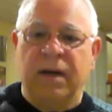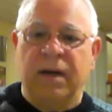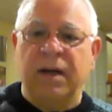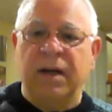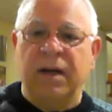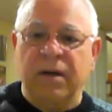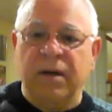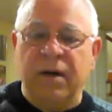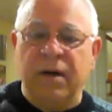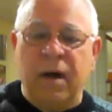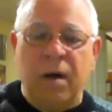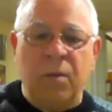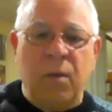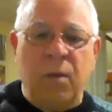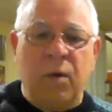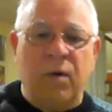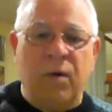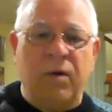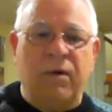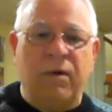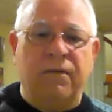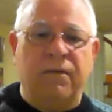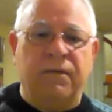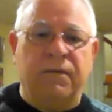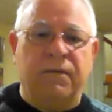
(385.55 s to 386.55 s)
any
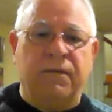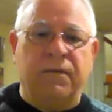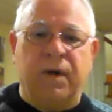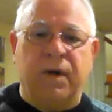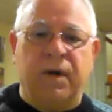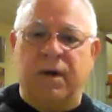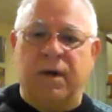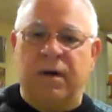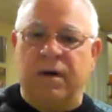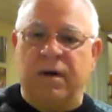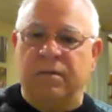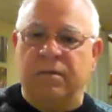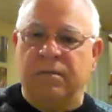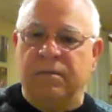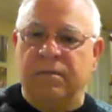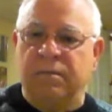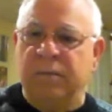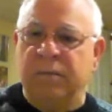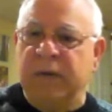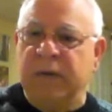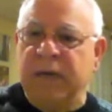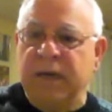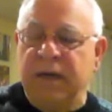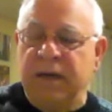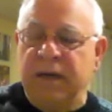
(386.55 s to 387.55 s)
number of
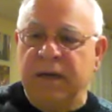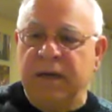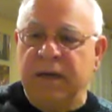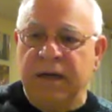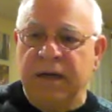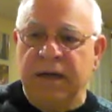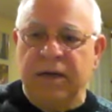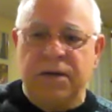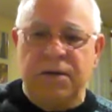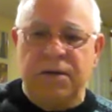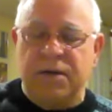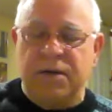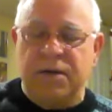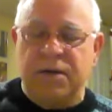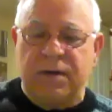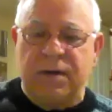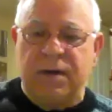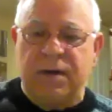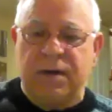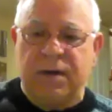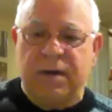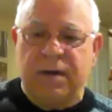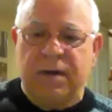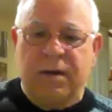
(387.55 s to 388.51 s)
beings,